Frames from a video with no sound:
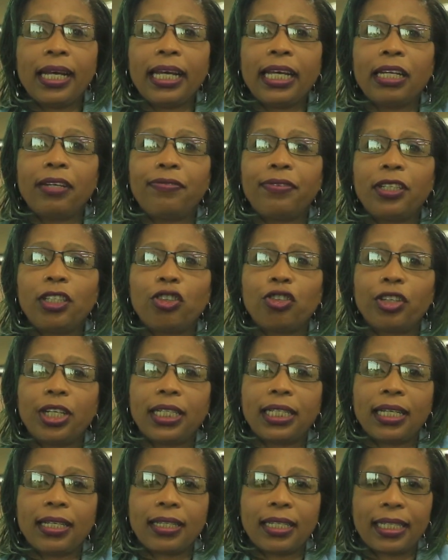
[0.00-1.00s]

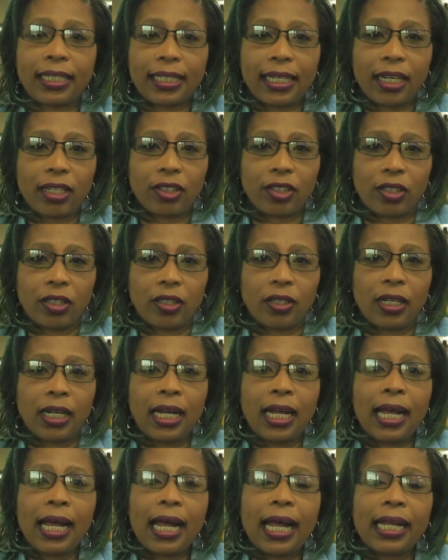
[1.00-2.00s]
infiltrating the sector,
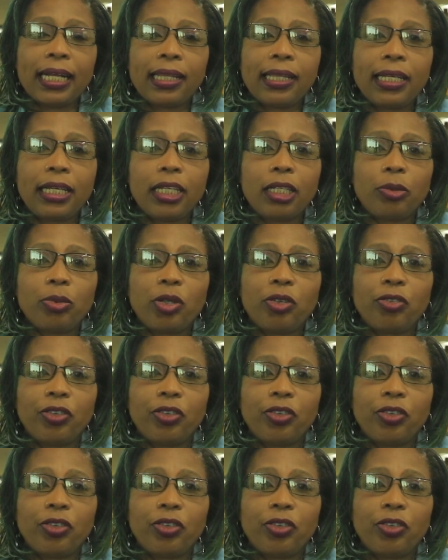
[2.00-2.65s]
and these were